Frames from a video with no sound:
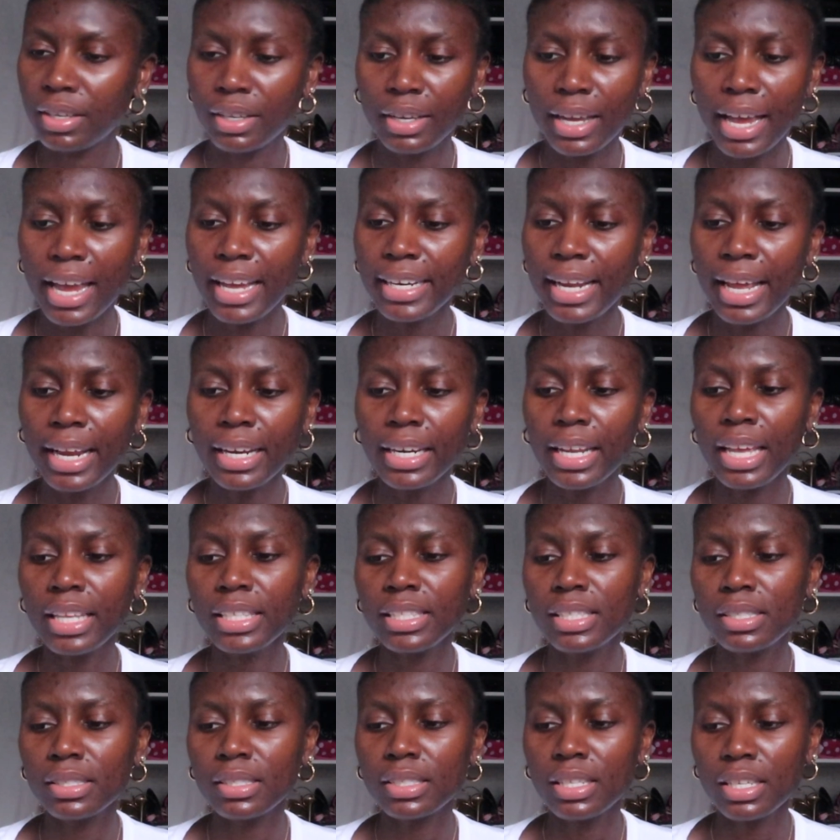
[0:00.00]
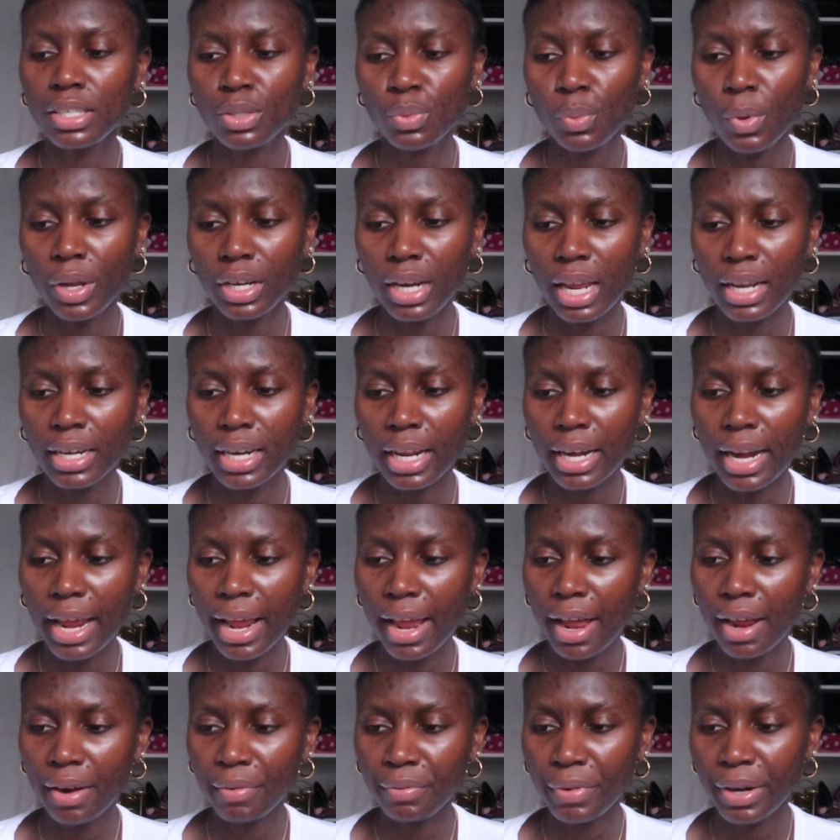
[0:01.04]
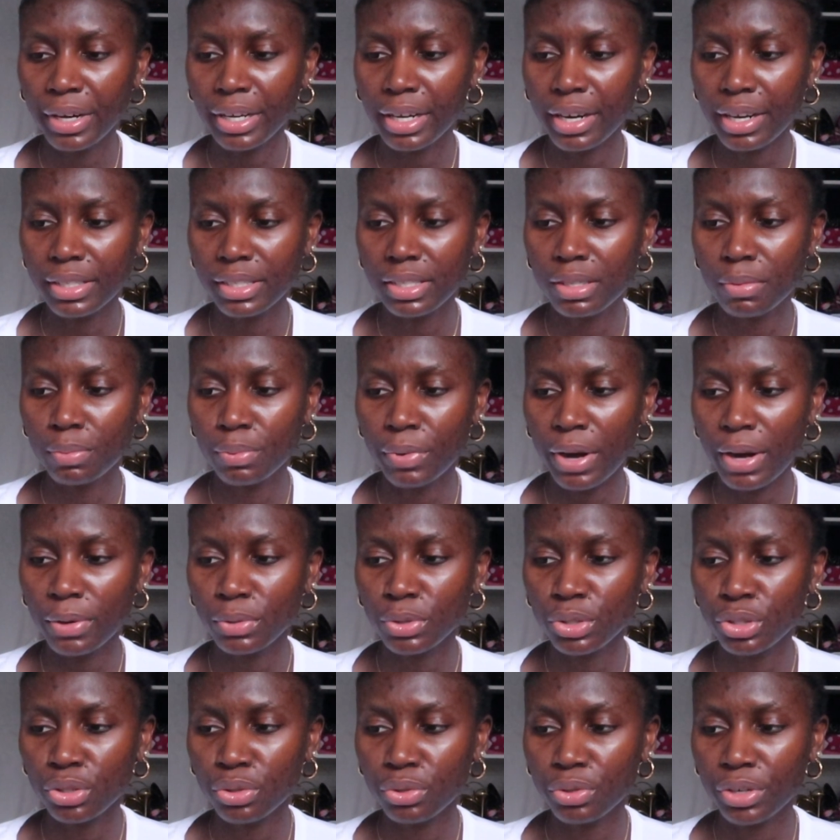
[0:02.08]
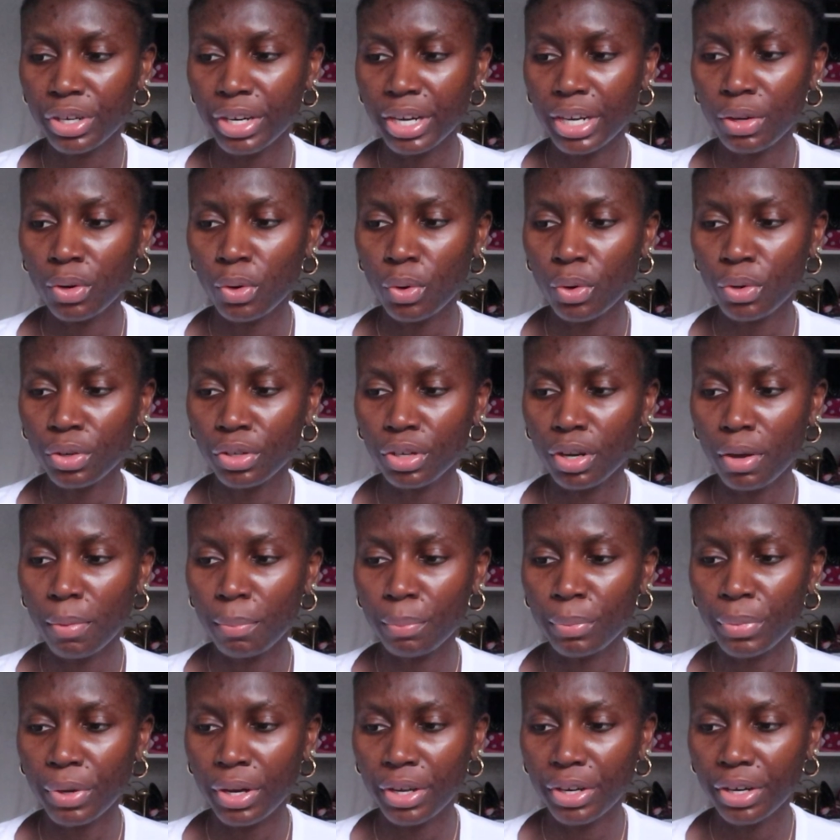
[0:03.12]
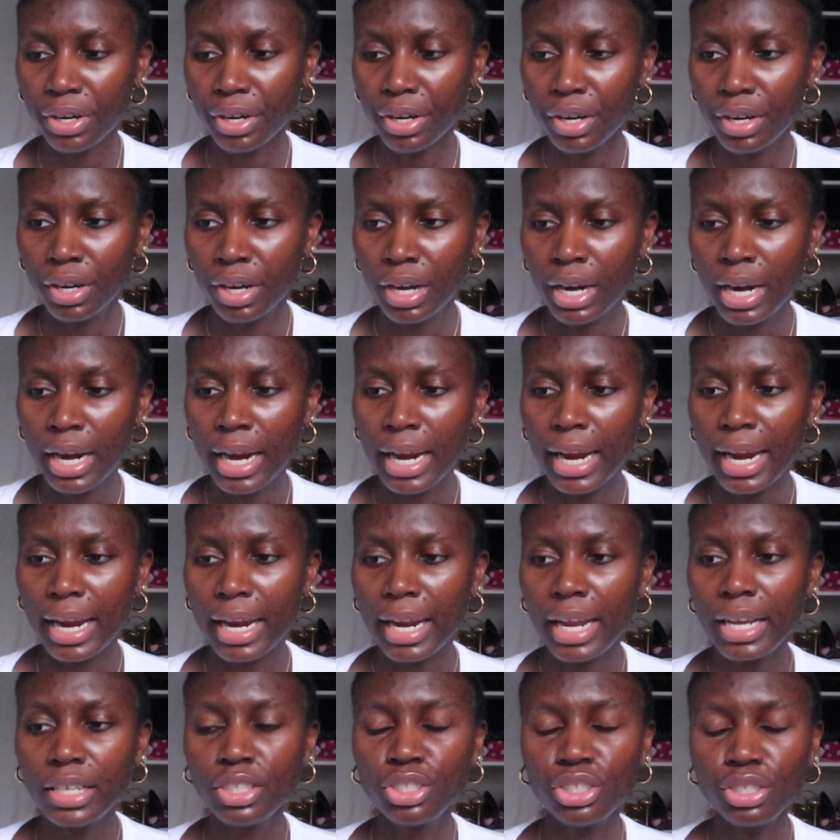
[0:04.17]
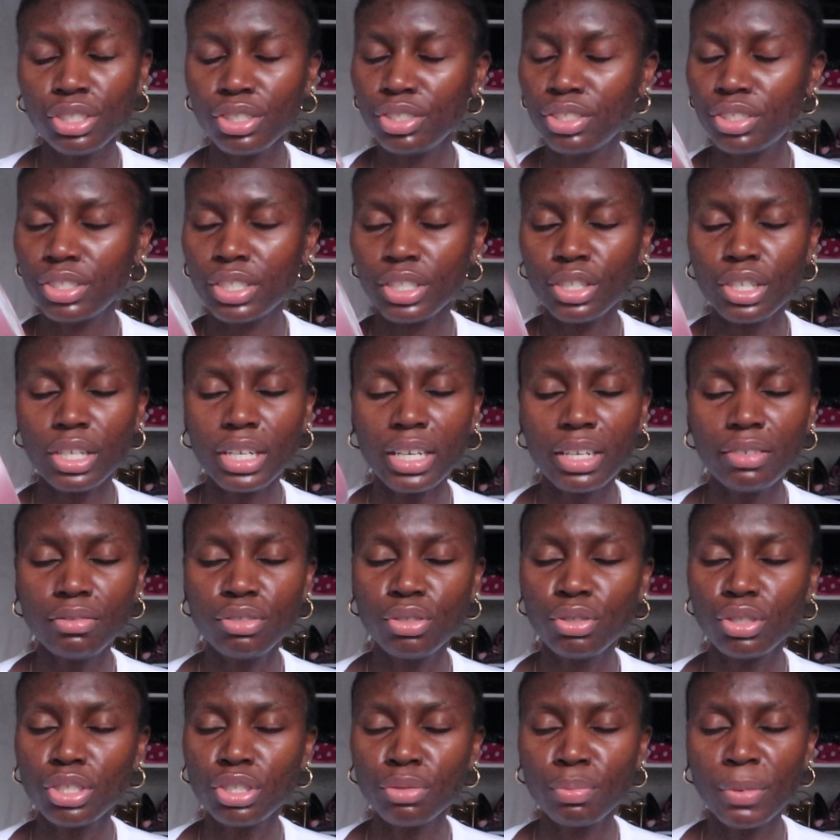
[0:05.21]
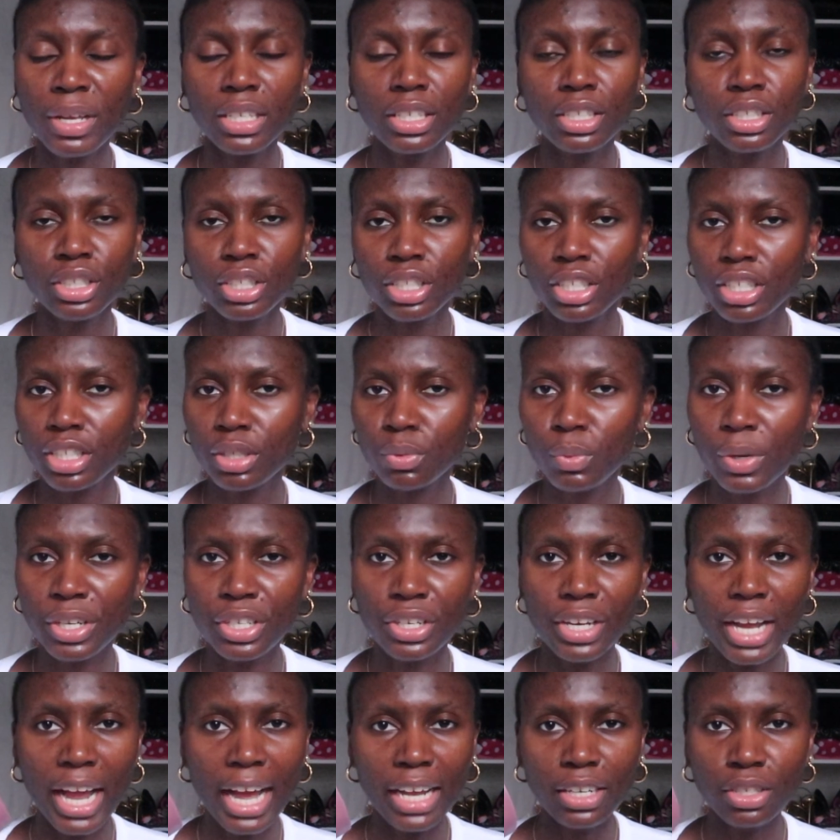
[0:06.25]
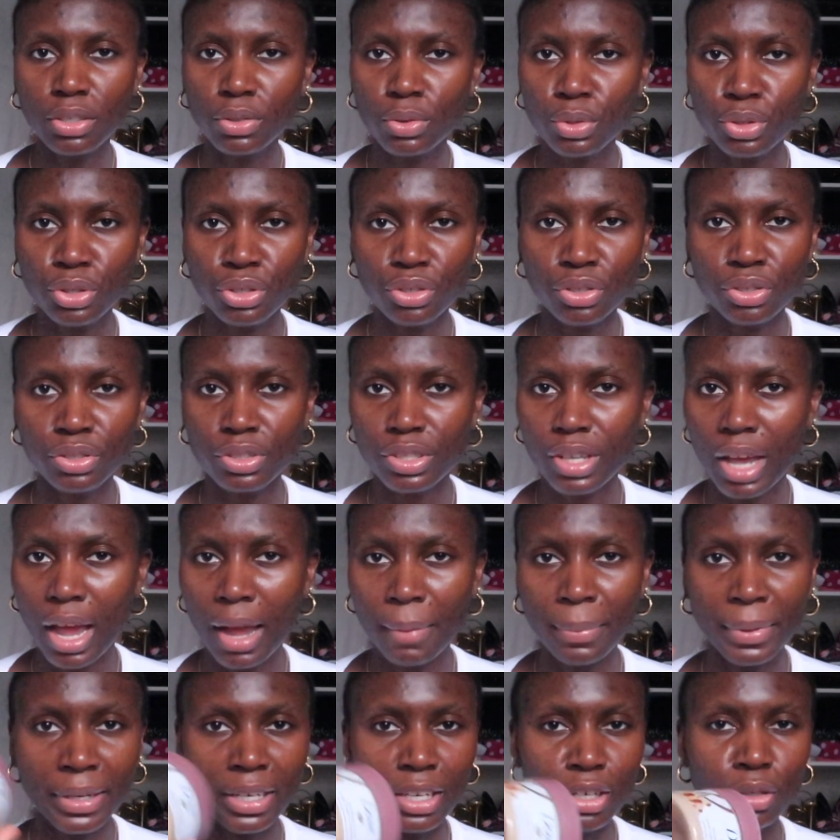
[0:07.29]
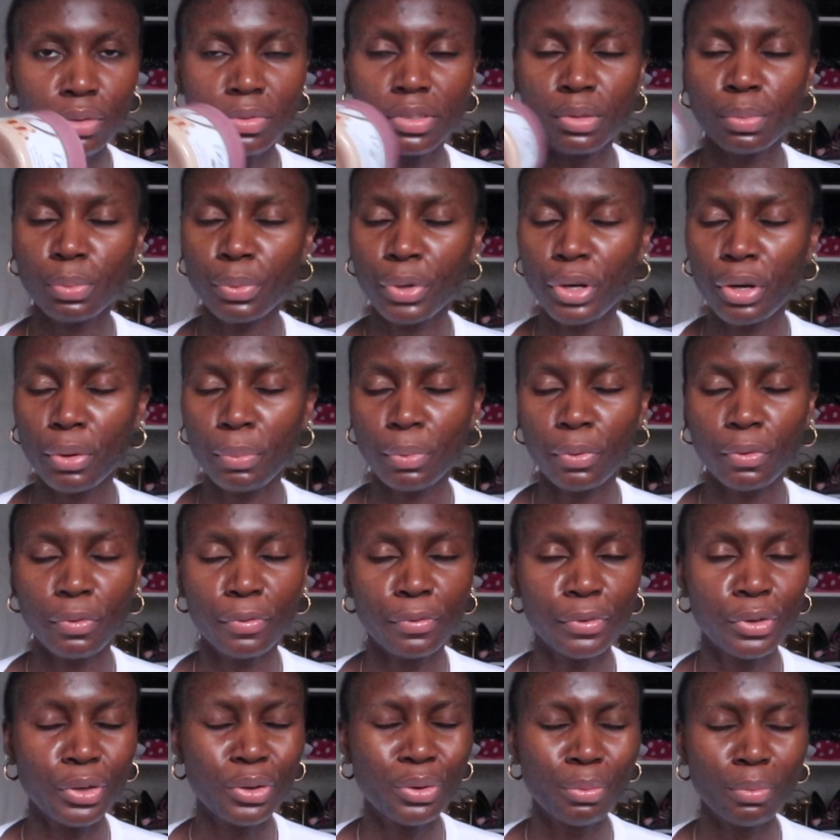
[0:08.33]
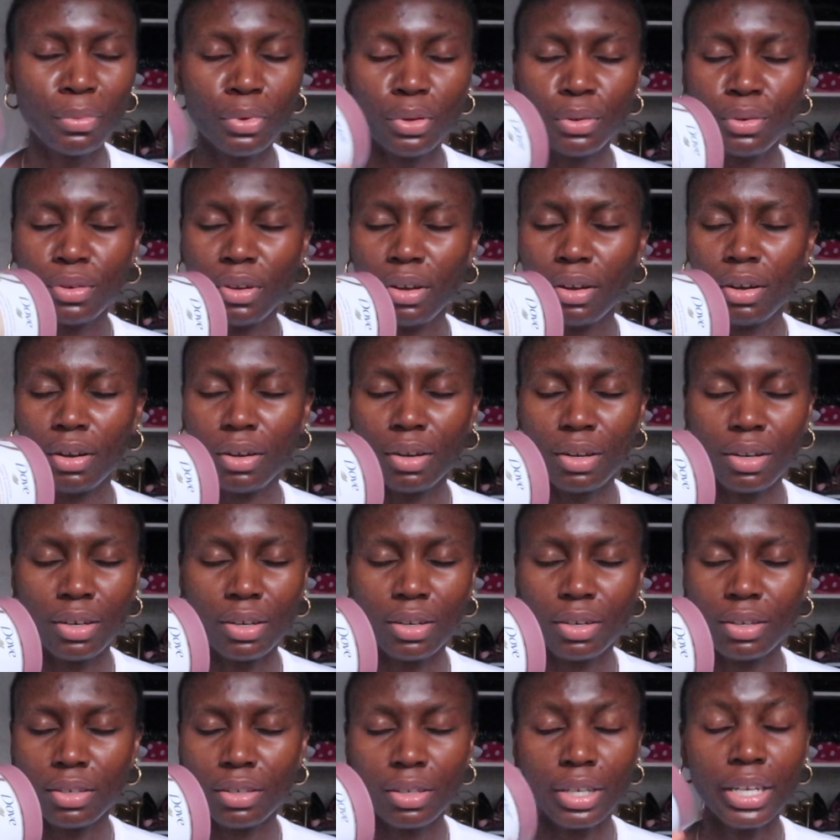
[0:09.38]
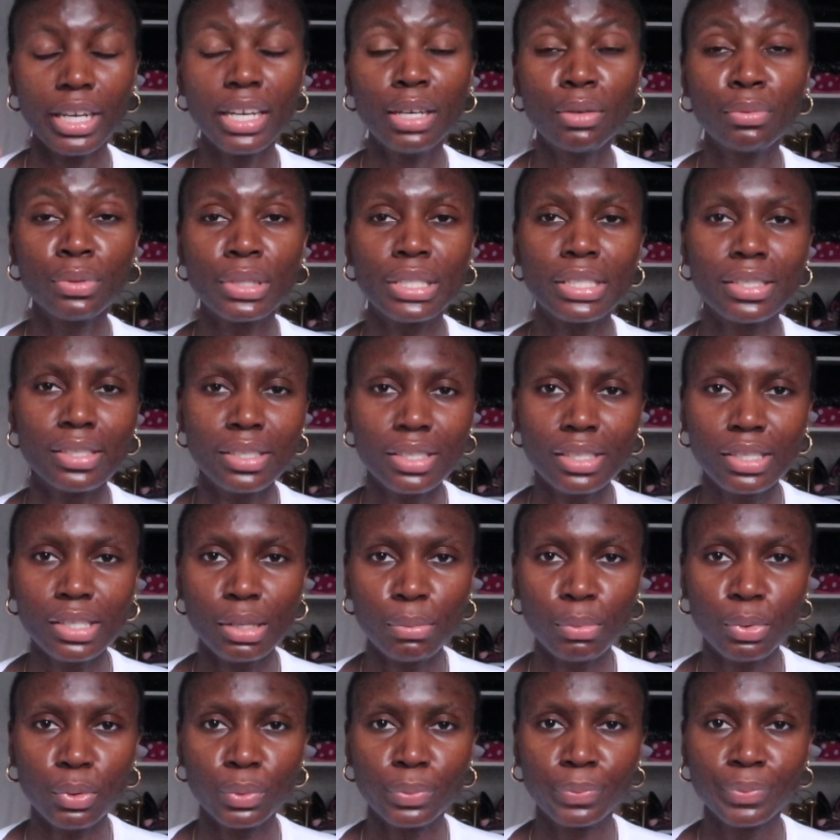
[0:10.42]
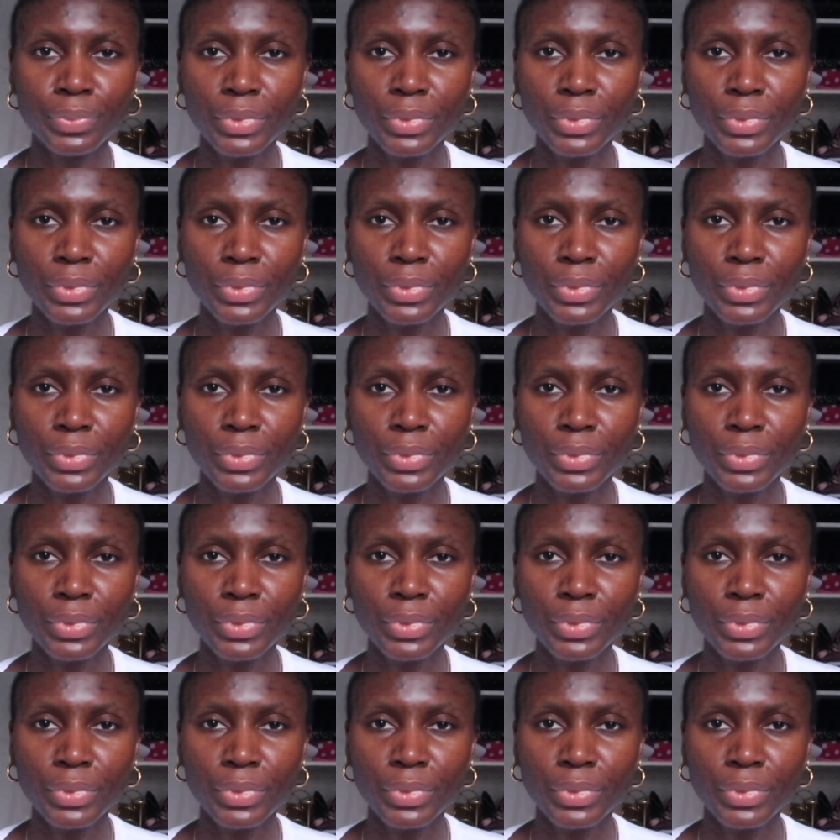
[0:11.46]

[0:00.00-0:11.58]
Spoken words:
and then it's this one that I have right now is the brown sugar and coconut butter. It leaves you smelling good when you add your lotion on top and then you spray your perfume. Oh, irresistible.